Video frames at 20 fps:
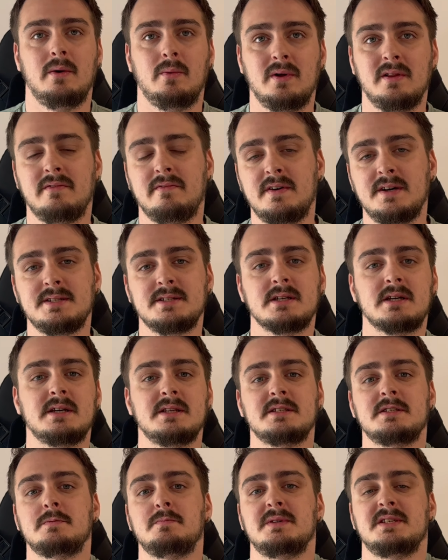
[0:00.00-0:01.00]
While investing
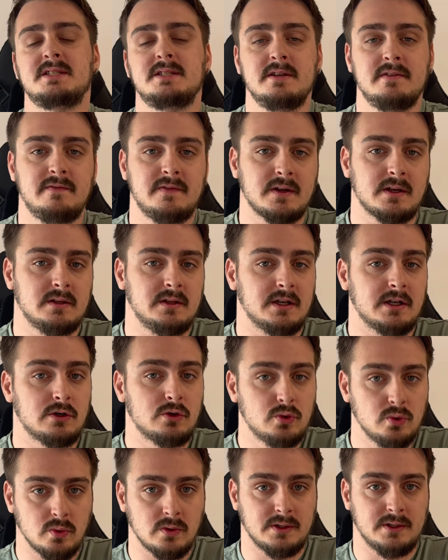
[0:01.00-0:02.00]
in specifically
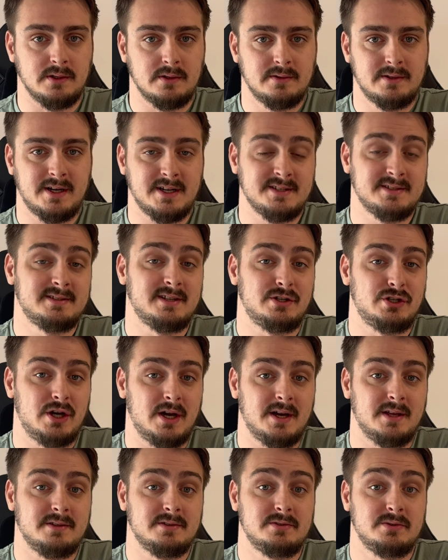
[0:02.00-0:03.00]
Google has the
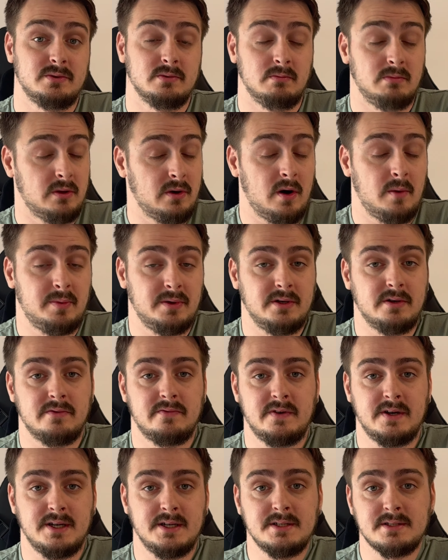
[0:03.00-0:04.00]
chance to blow up in your
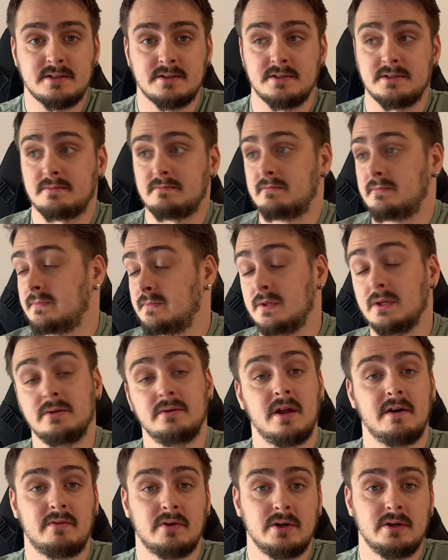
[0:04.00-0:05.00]
face, because you
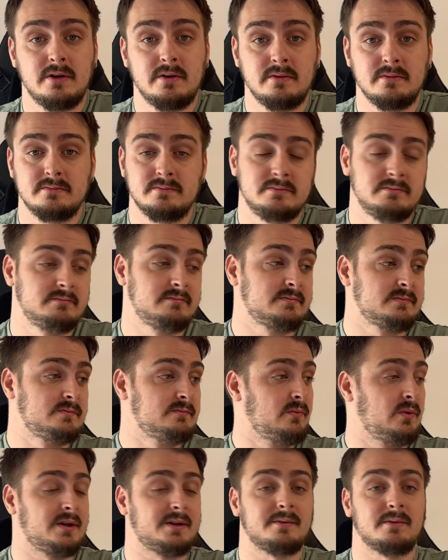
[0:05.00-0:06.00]
never know
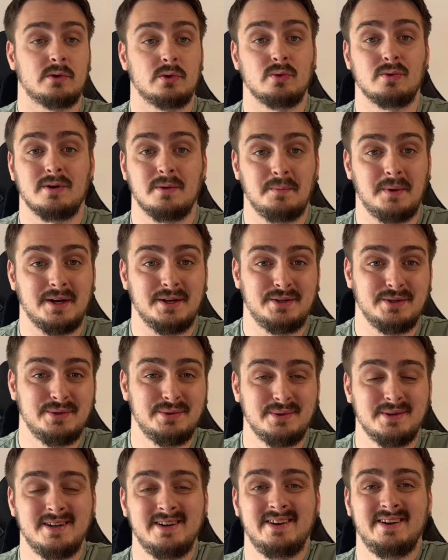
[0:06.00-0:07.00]
what Google might
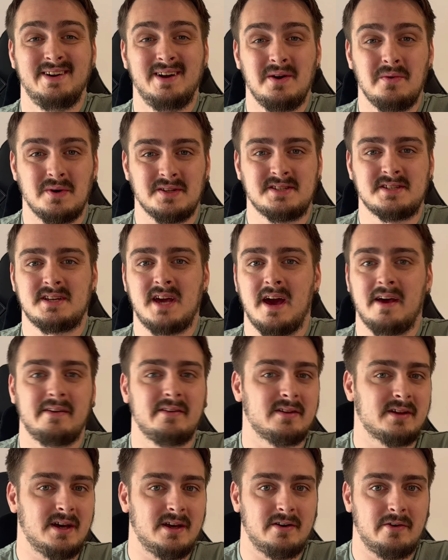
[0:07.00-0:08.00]
do, what
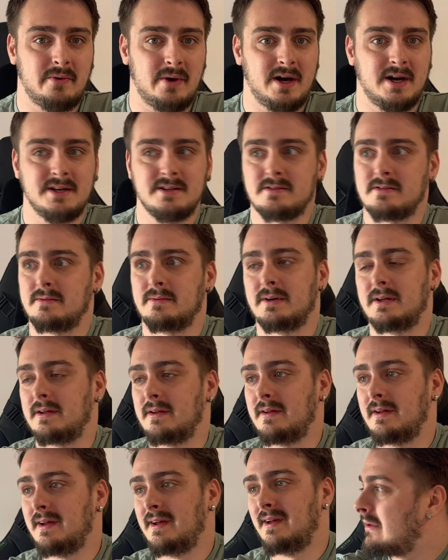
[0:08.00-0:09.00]
scandal can arise,
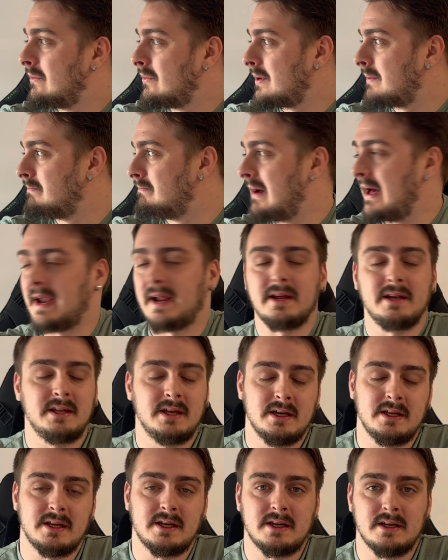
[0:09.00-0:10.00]
or what bad
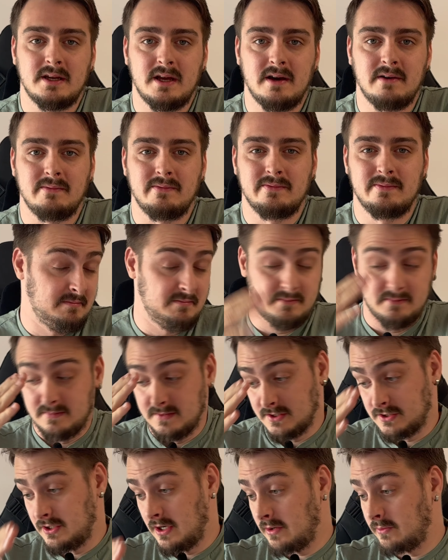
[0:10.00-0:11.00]
idea they can have and
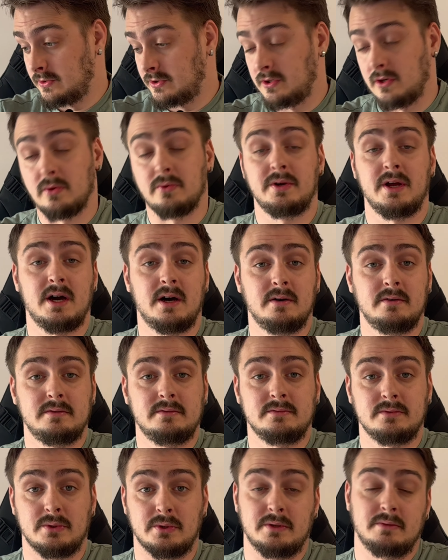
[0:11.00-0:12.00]
the stock would go down,
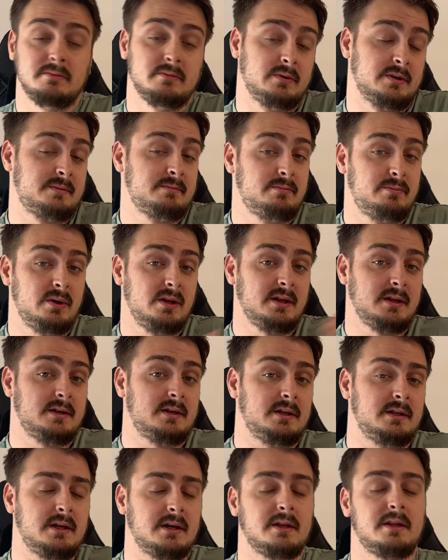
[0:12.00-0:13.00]
or what brilliant
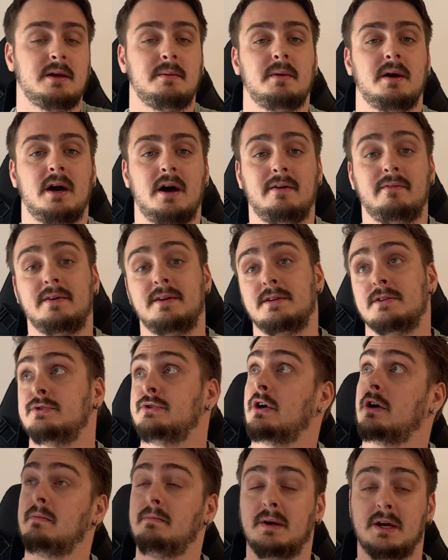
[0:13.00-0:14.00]
idea they may have and the
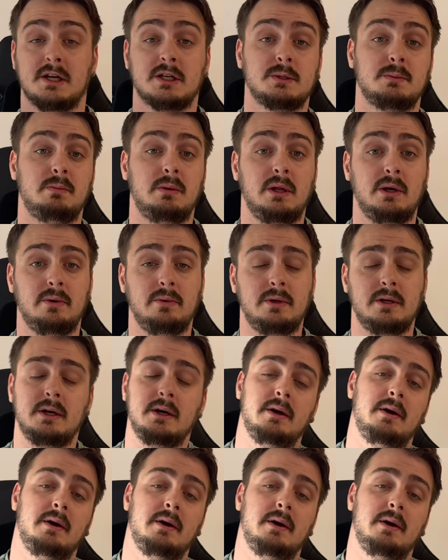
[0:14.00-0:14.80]
stock may explode.